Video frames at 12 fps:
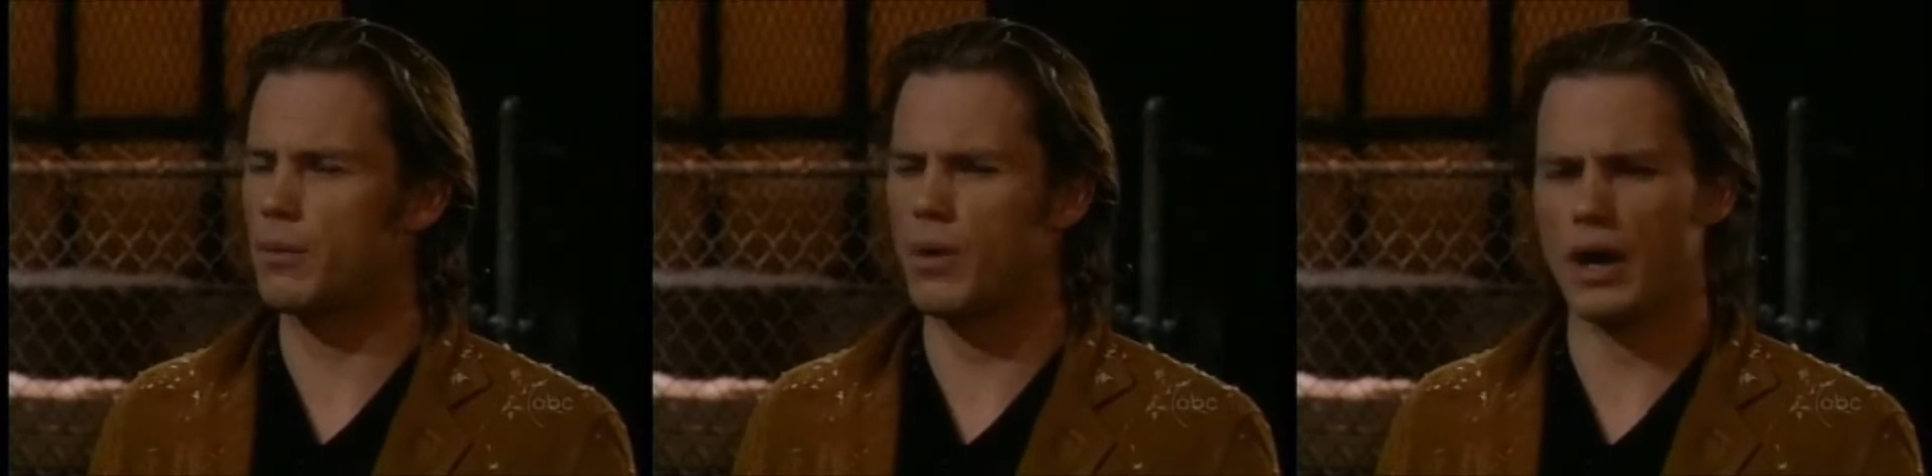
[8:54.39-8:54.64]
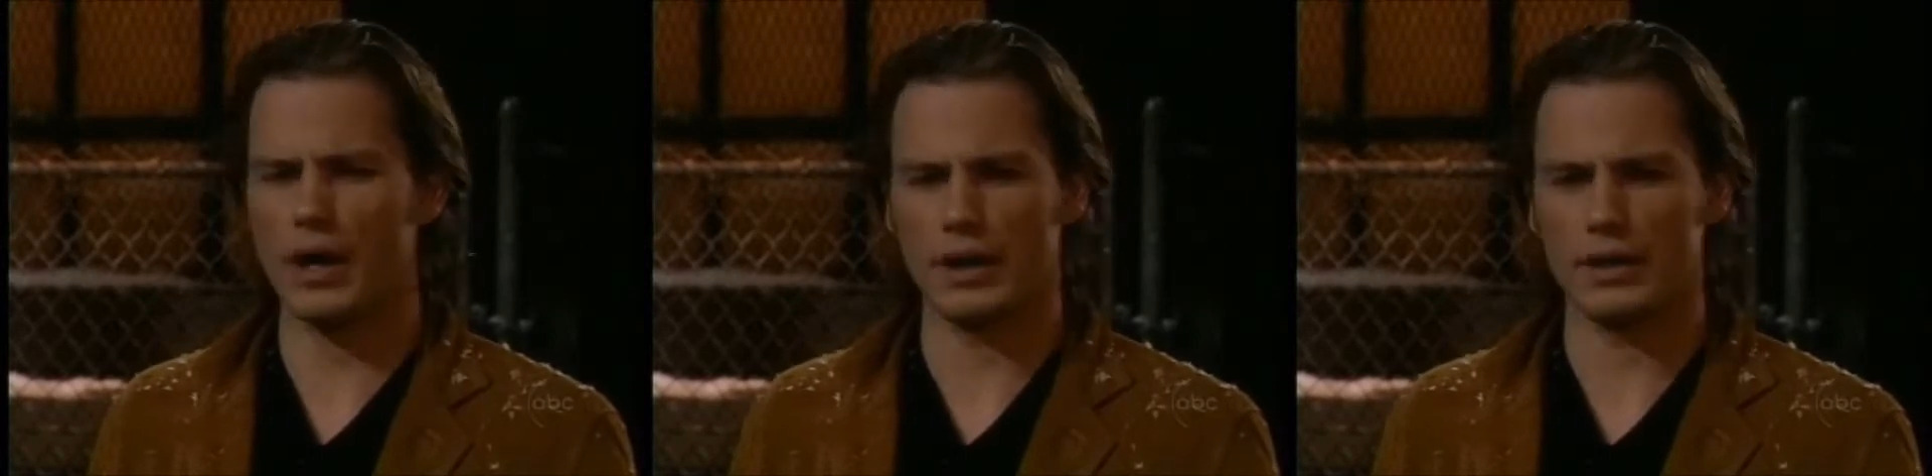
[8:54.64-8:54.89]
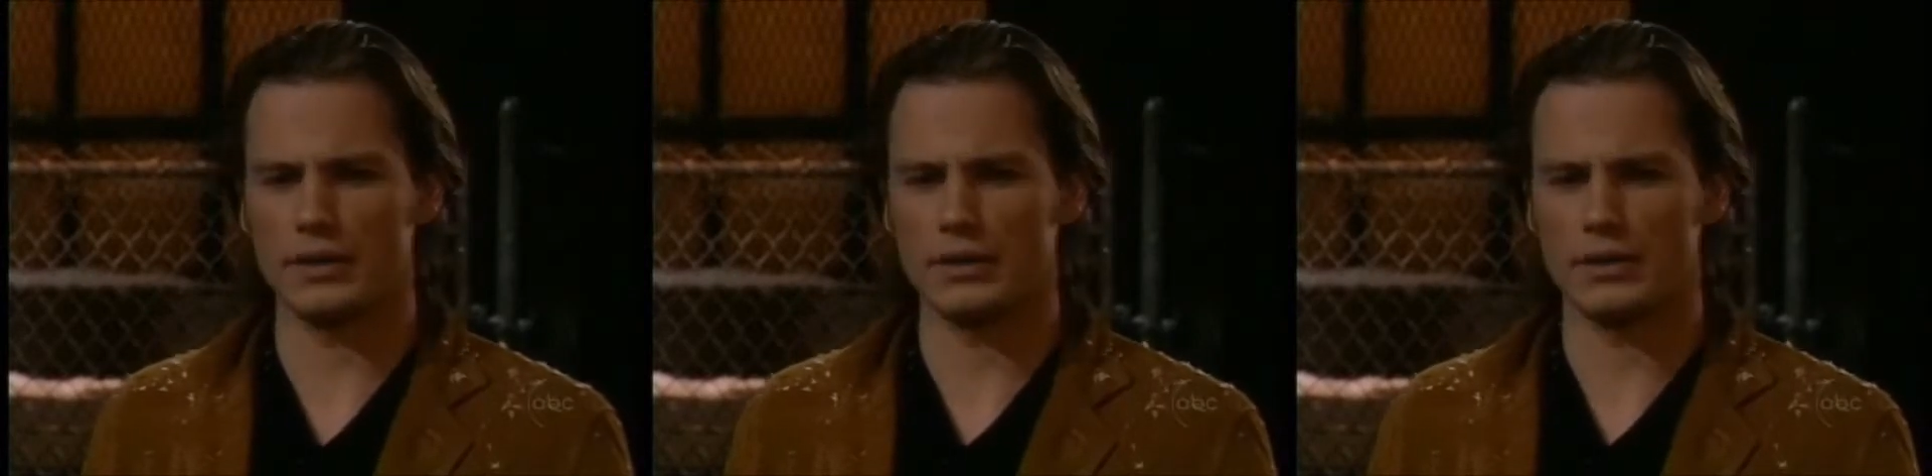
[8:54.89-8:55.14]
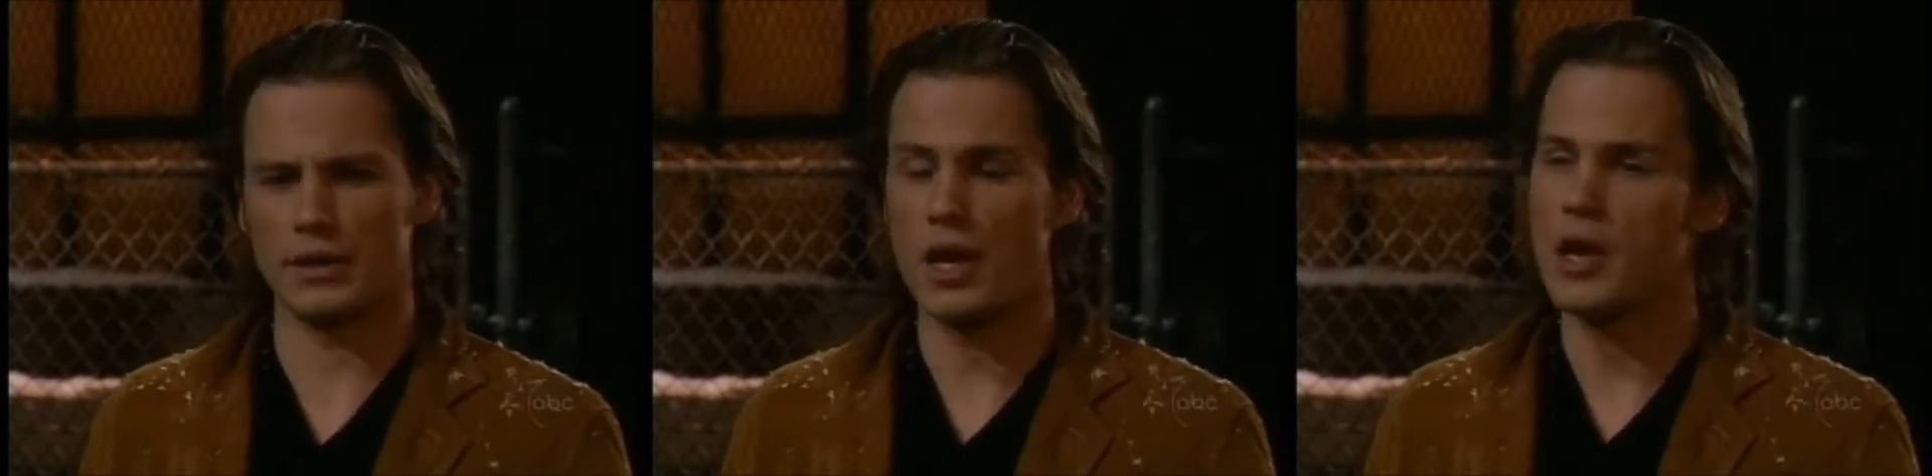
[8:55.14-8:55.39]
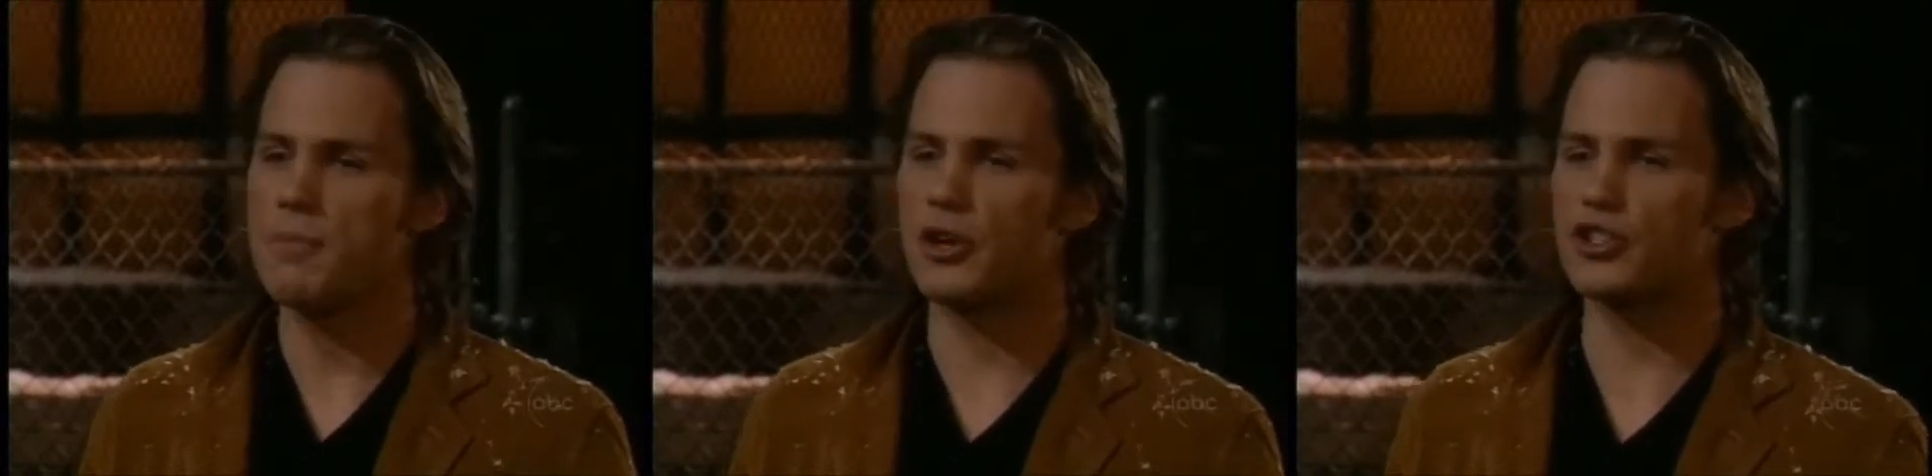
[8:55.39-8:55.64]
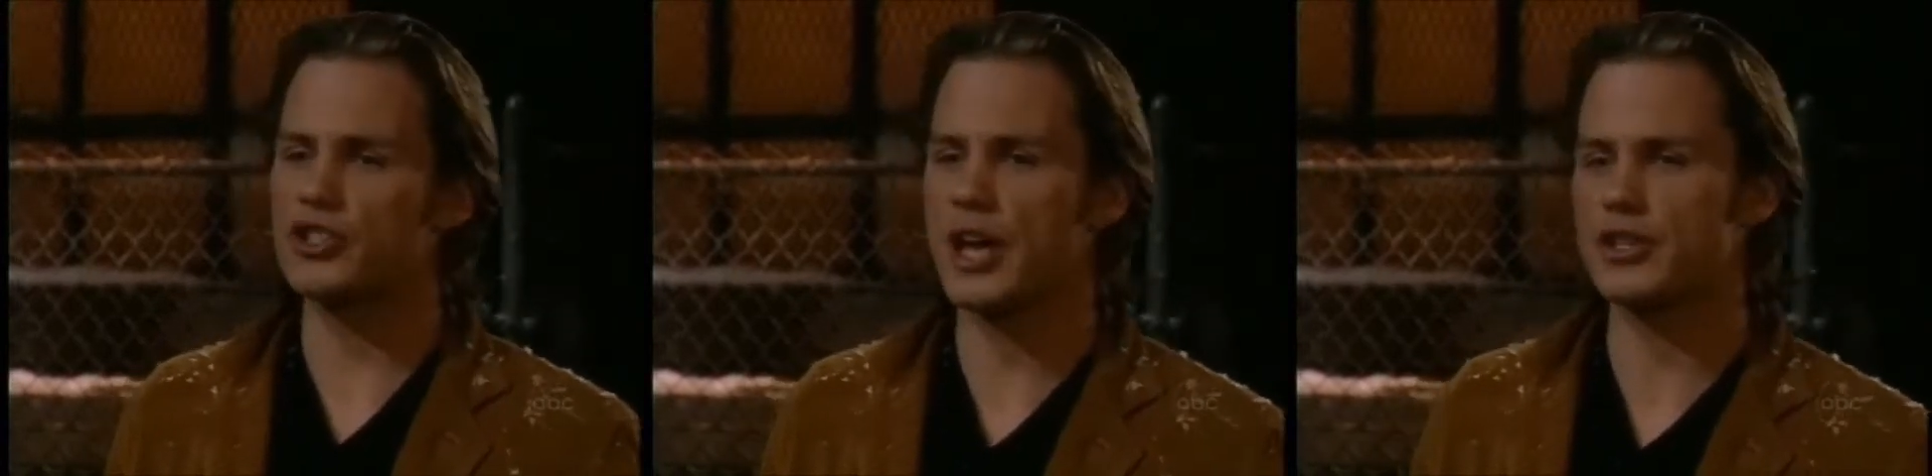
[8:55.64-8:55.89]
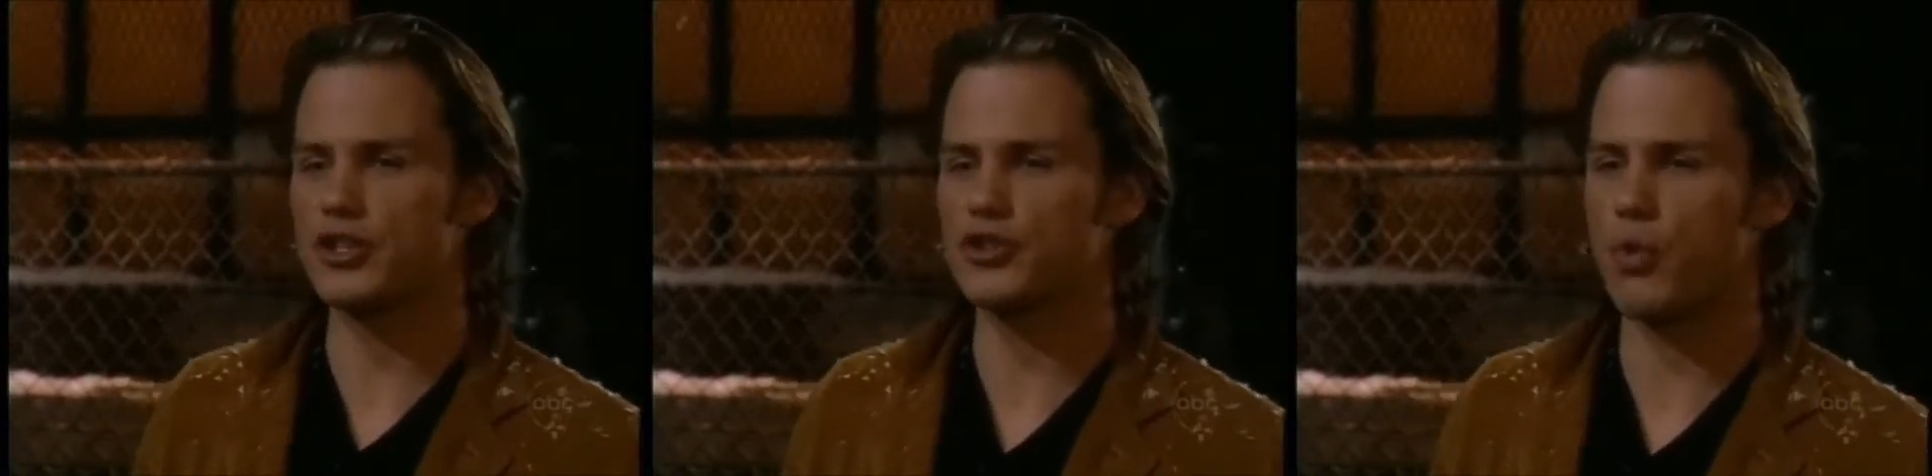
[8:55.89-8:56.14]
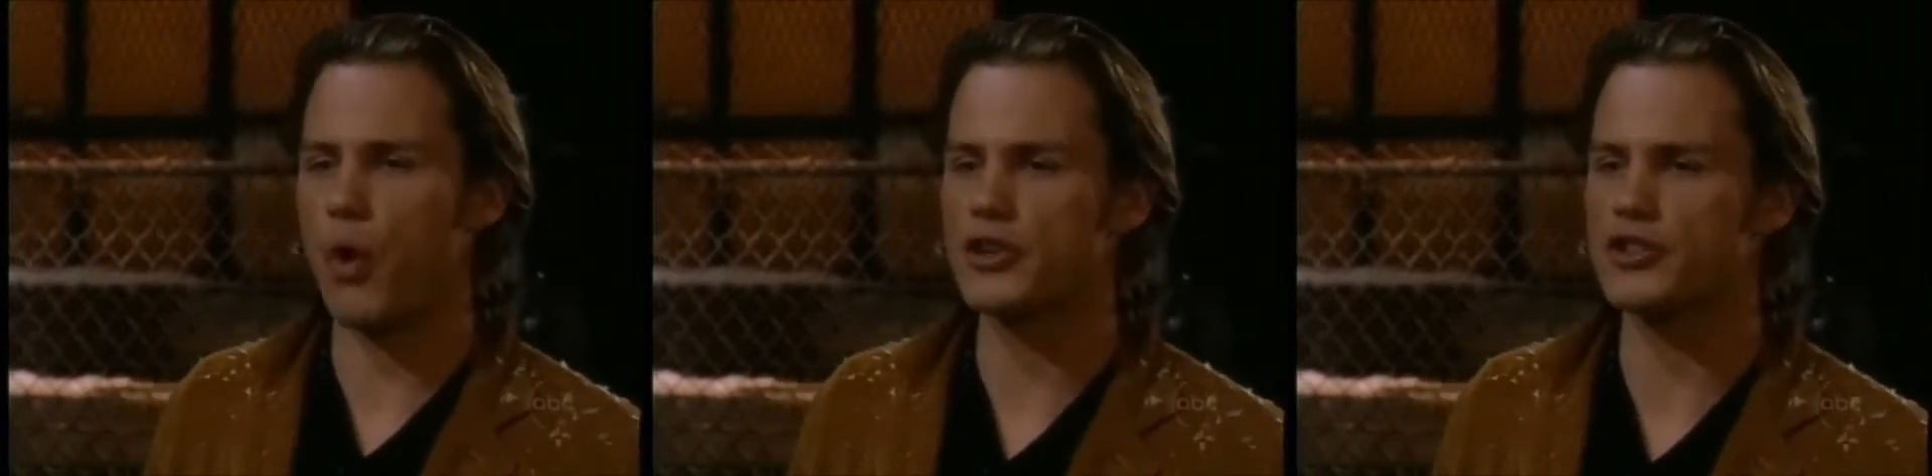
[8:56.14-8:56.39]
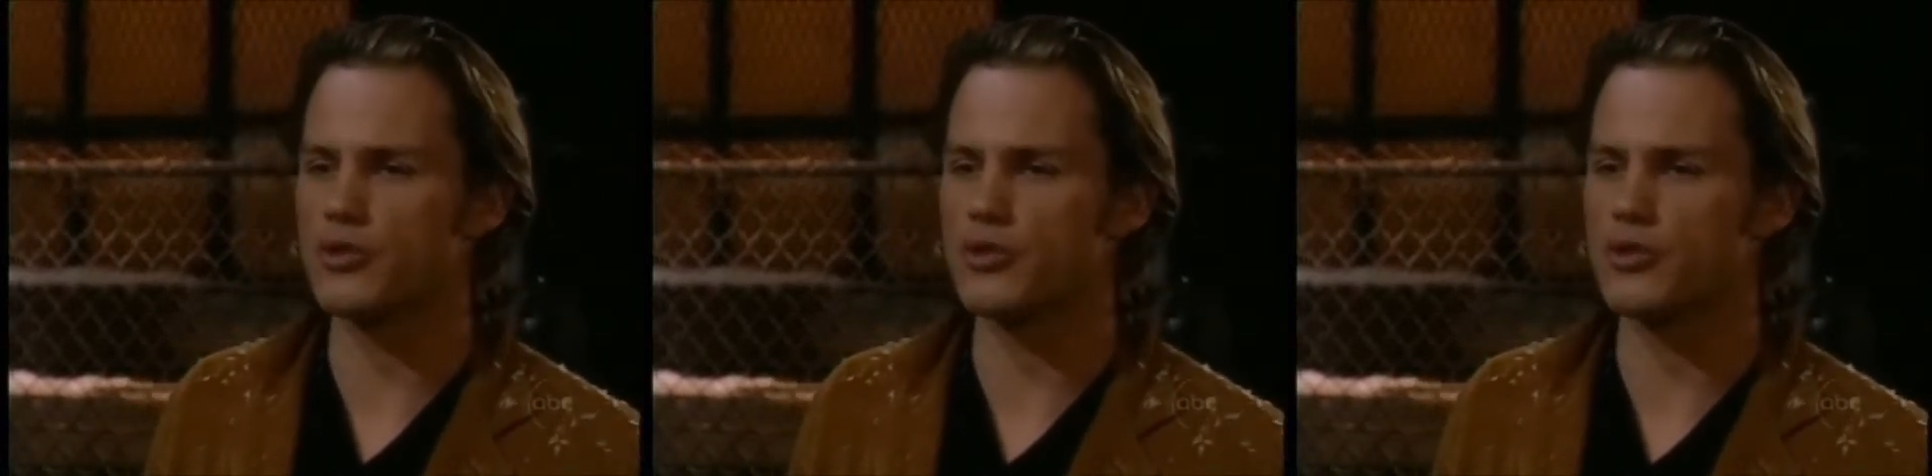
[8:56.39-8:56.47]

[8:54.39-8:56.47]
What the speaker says: Why? Because Tess is twice